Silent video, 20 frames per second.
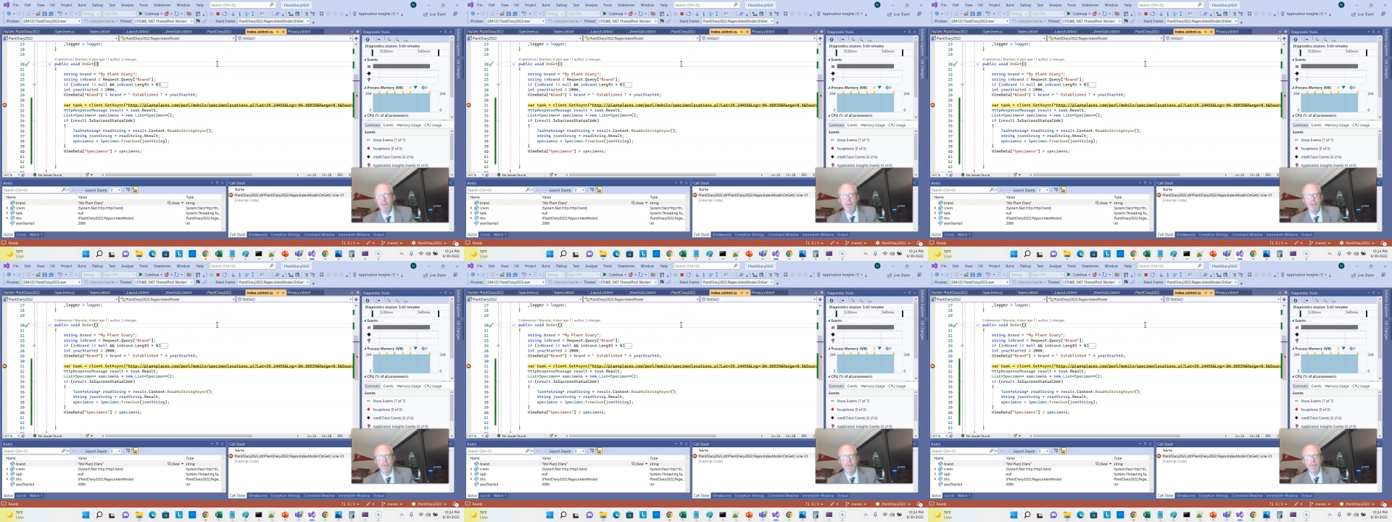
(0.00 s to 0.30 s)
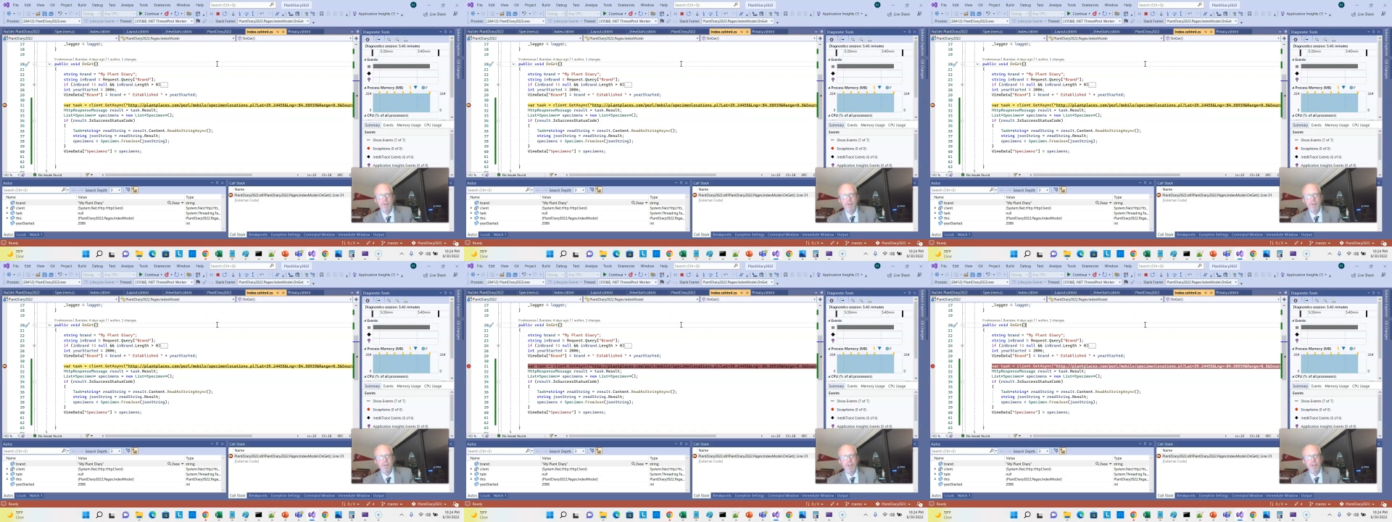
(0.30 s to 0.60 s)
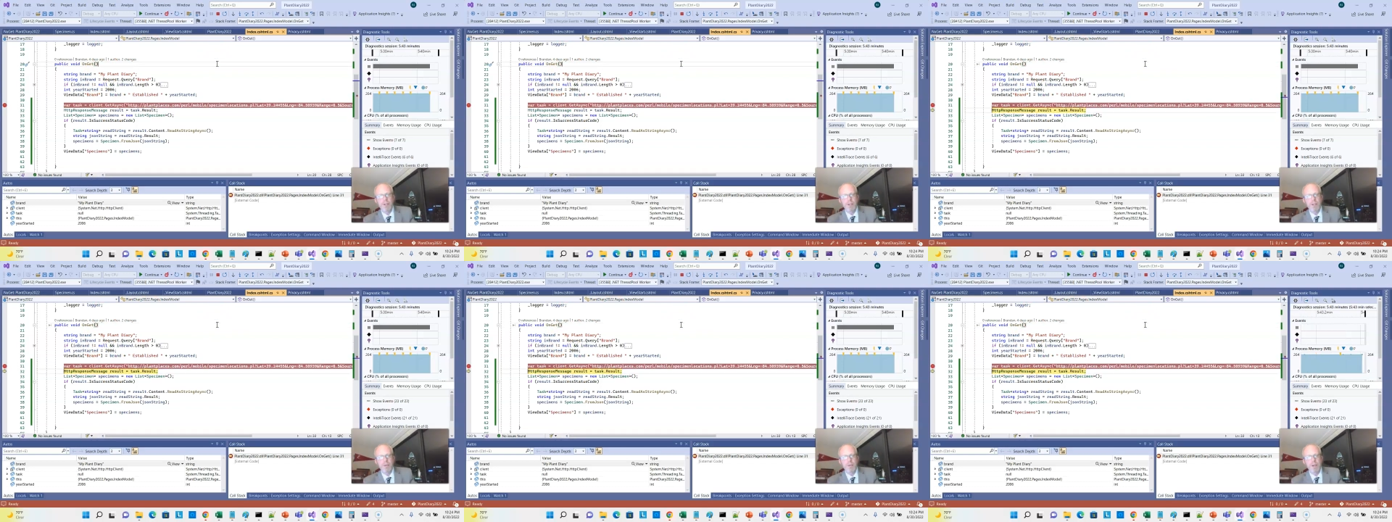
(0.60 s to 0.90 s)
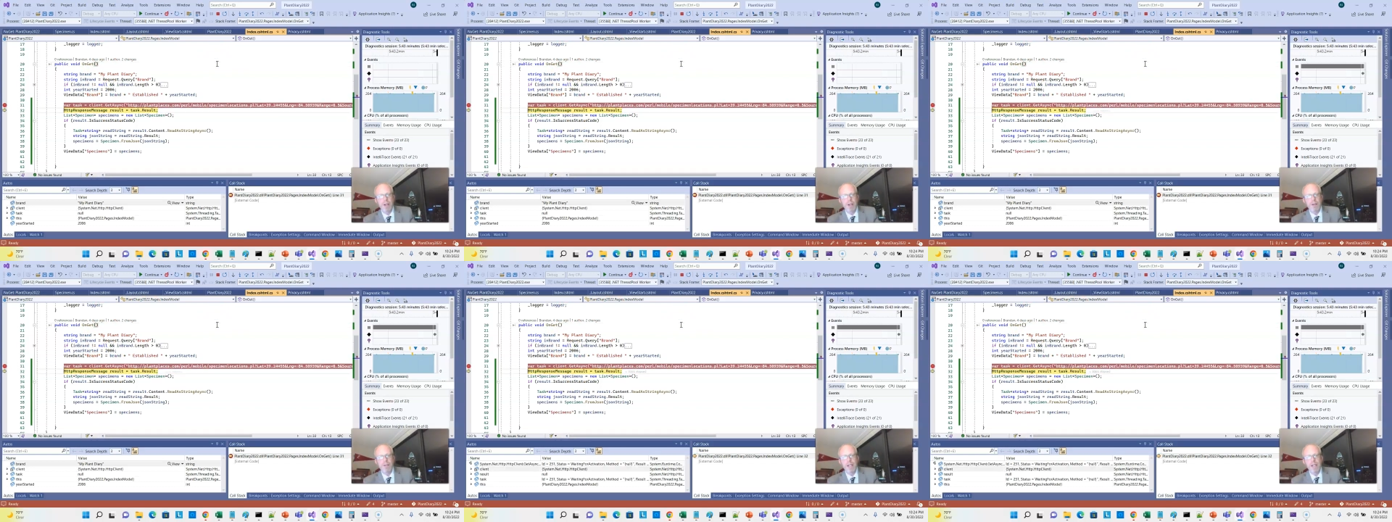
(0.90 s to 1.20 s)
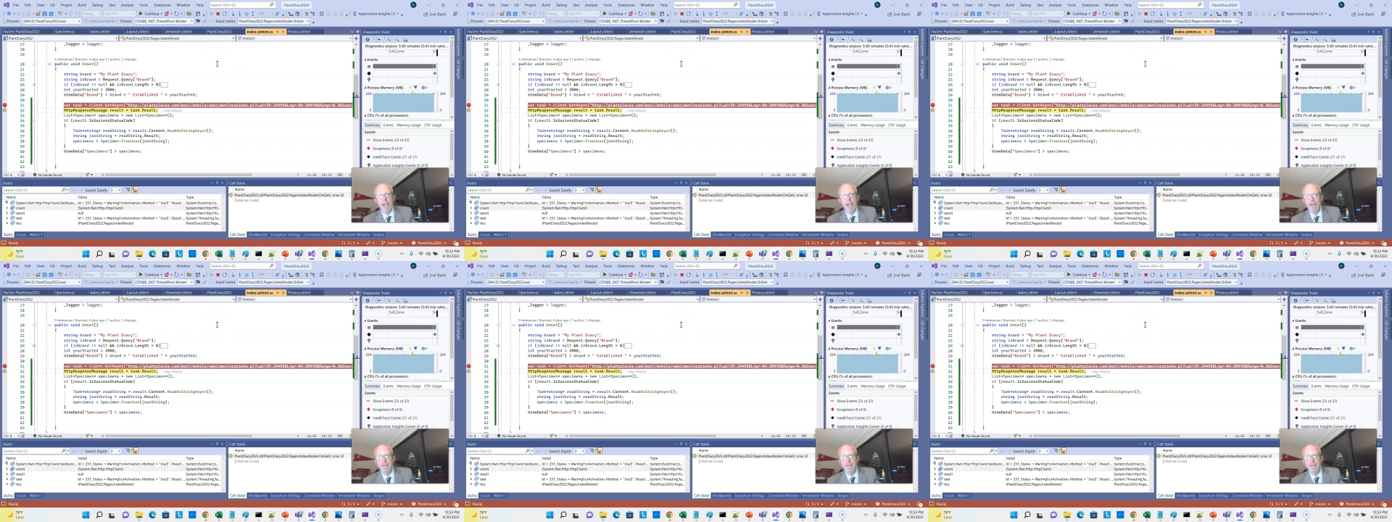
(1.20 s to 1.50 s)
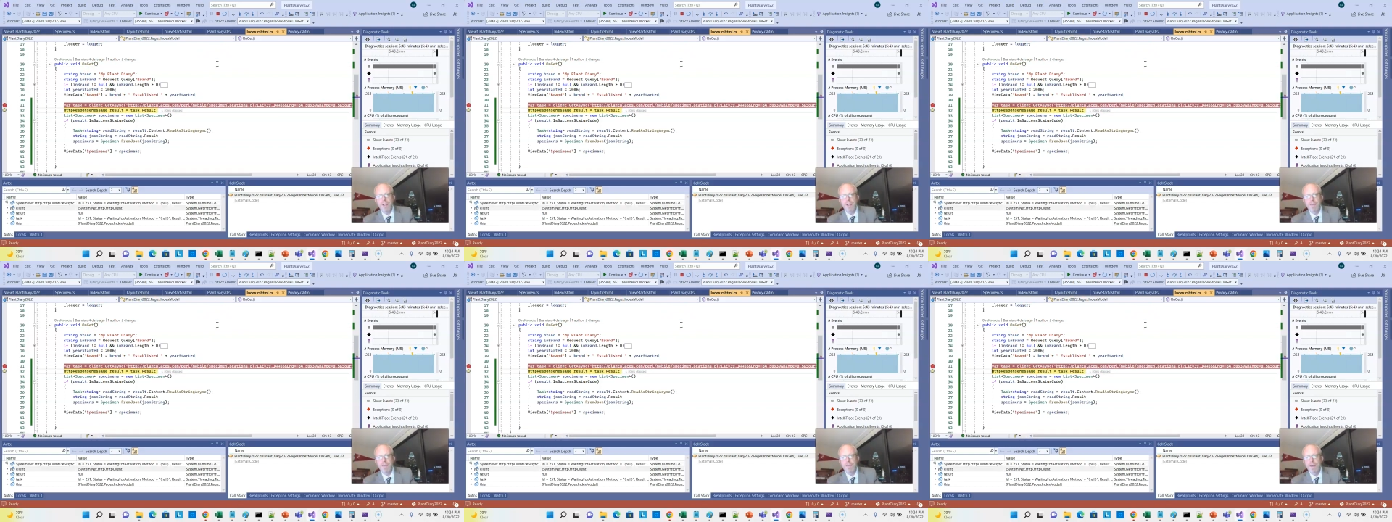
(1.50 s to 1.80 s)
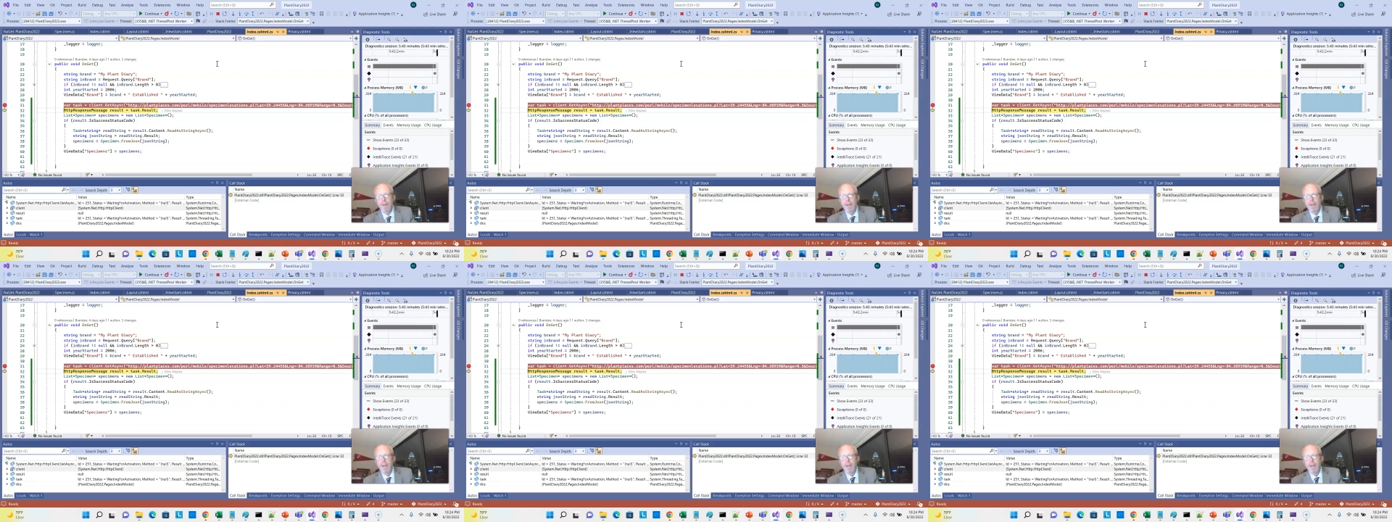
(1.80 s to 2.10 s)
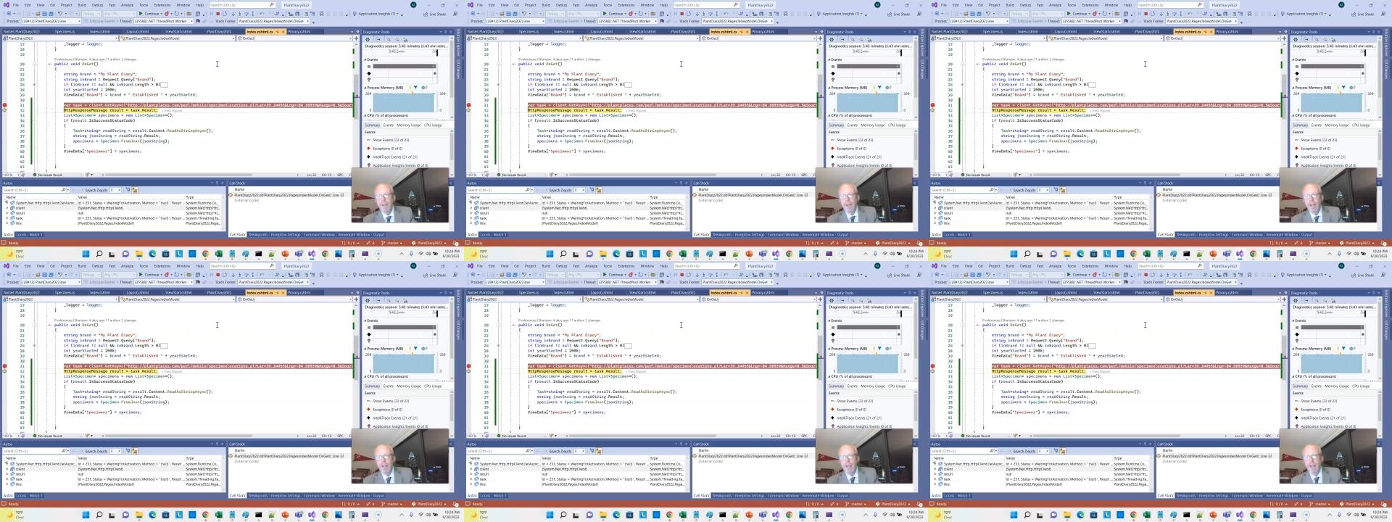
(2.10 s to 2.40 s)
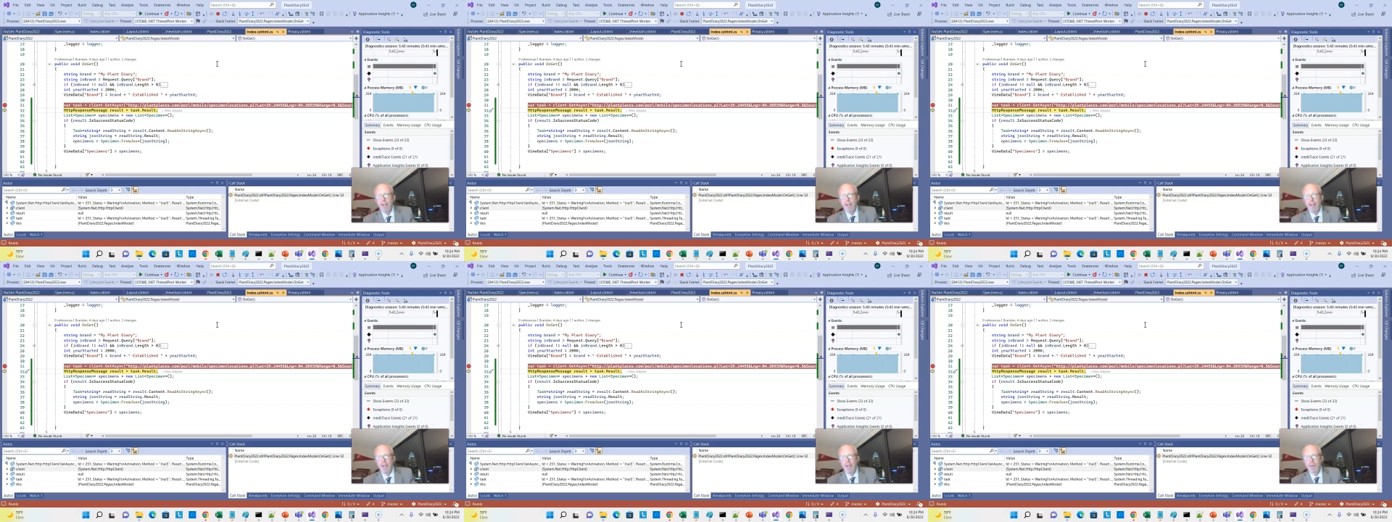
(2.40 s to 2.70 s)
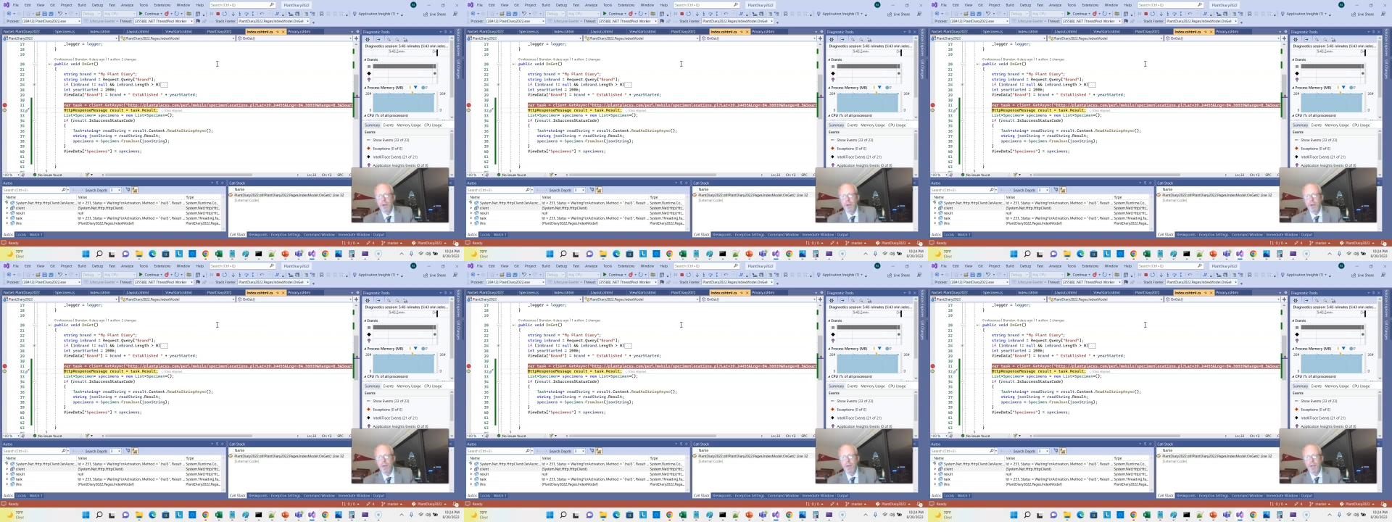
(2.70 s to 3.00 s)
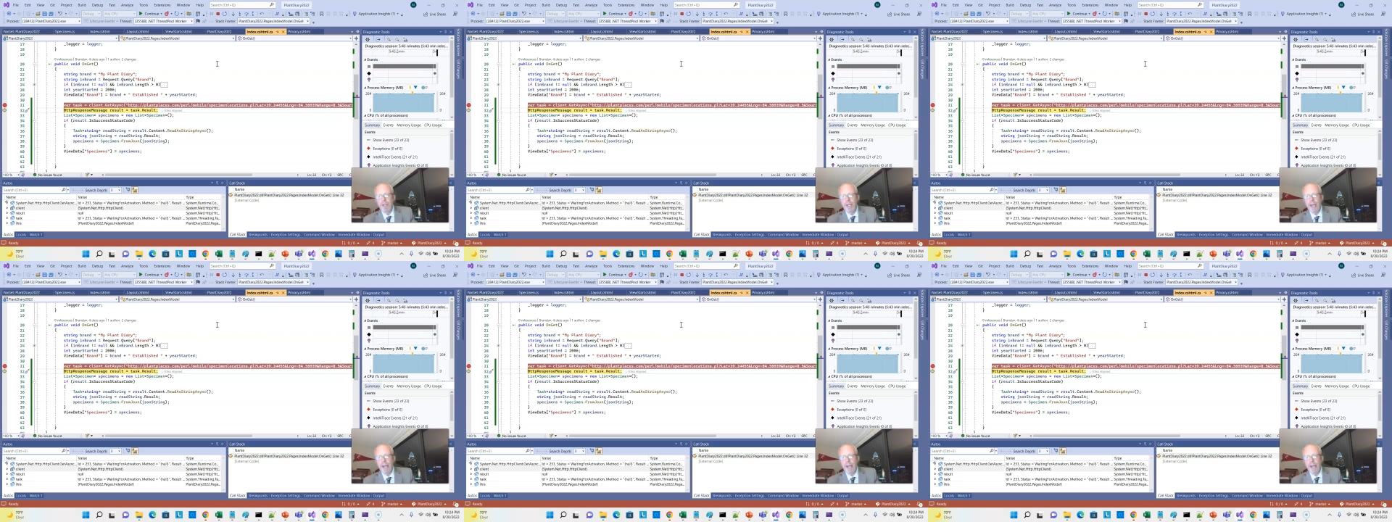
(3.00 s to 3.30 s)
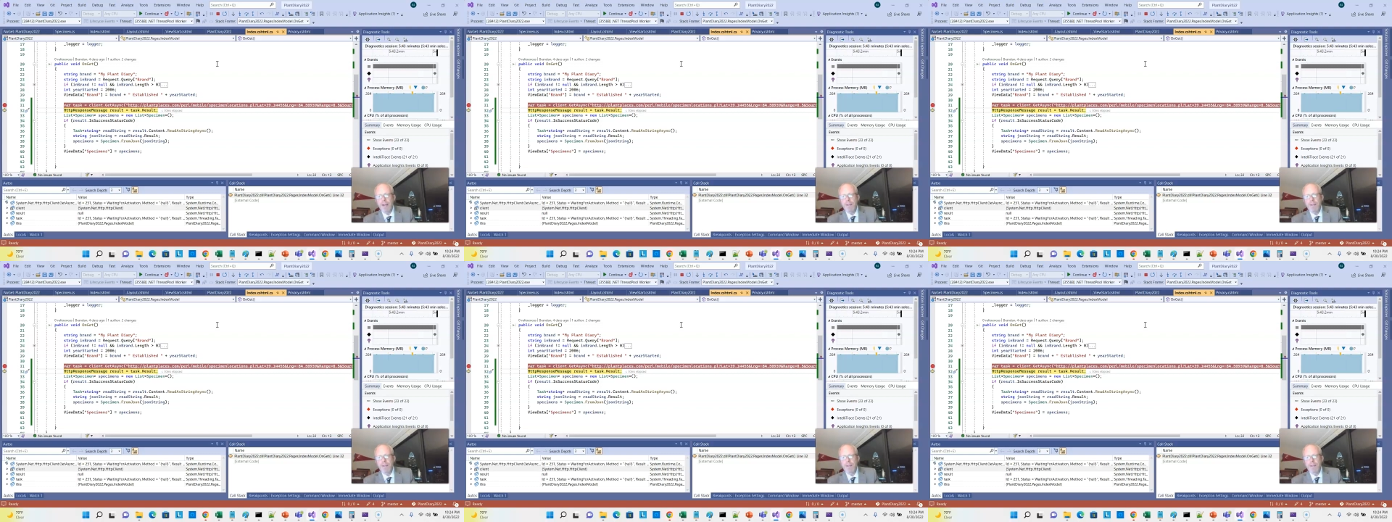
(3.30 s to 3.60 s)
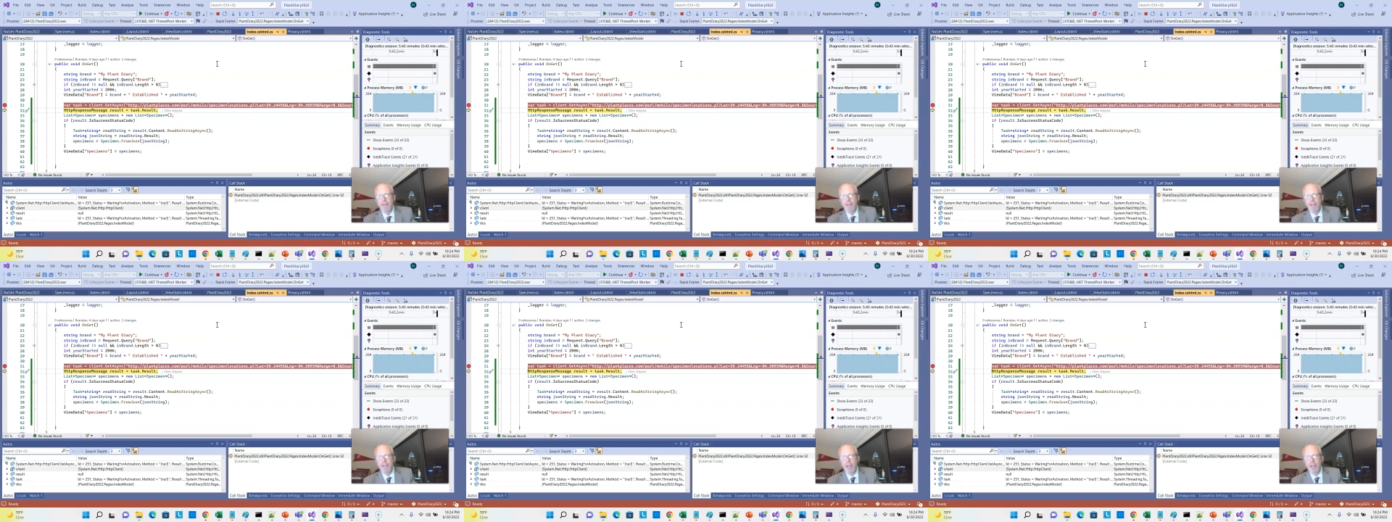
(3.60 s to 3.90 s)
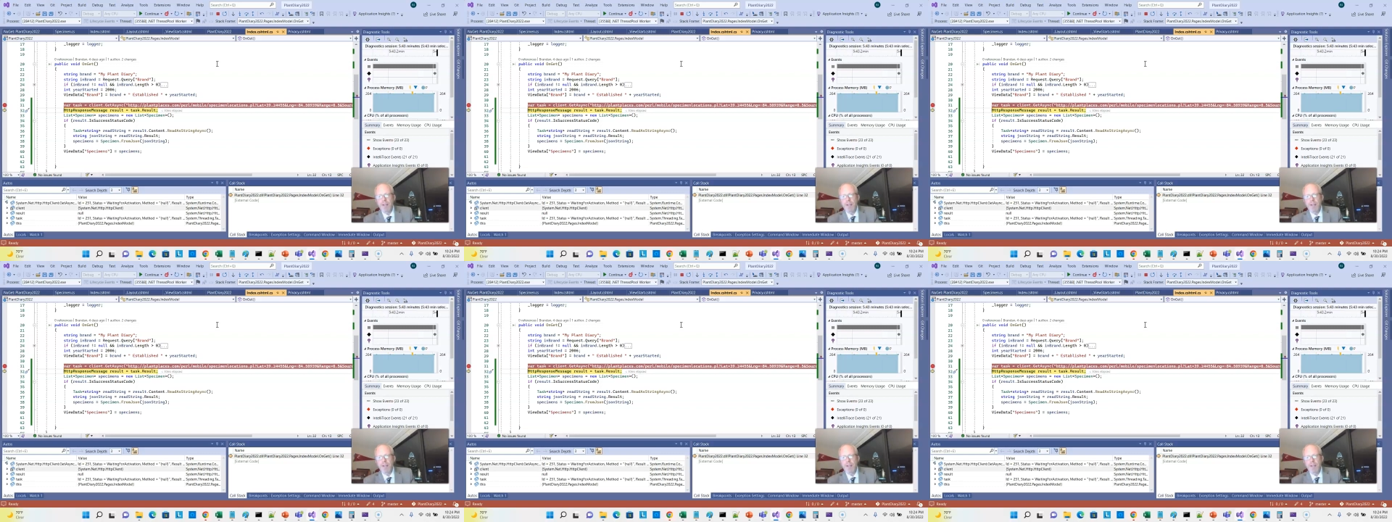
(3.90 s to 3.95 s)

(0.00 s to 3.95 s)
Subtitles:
Nobody's mouth can be seen.